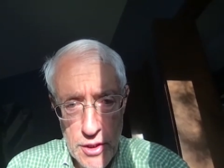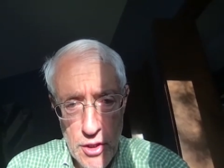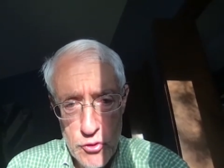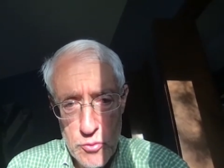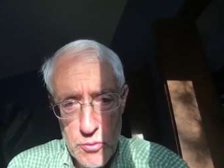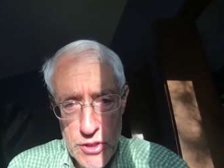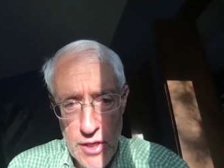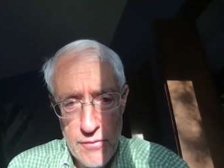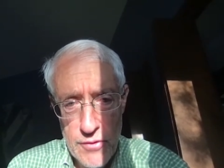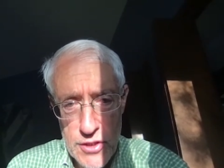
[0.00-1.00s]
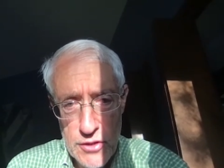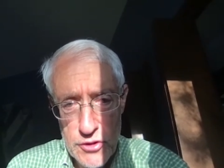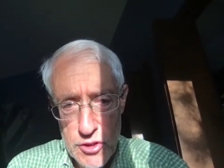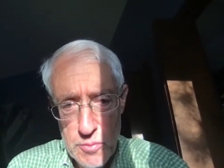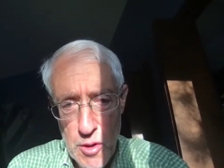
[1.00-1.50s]
one hundred percent of their sense
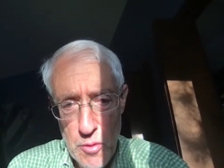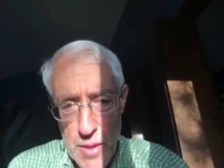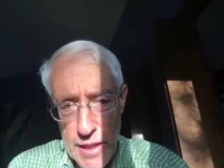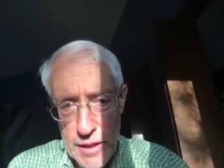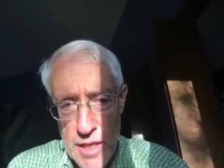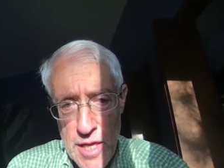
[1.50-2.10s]
of smell back.